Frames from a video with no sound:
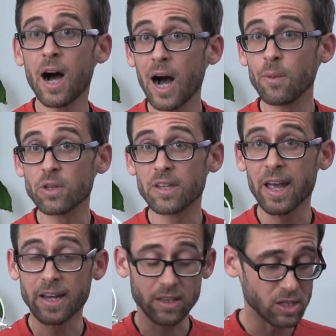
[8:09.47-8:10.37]
I will
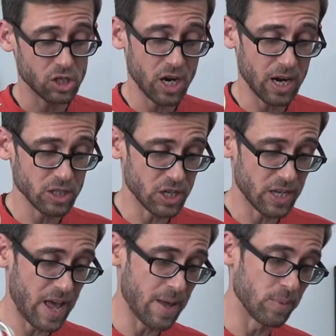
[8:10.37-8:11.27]
take the charging
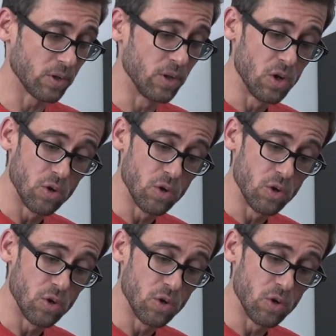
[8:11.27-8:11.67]
cable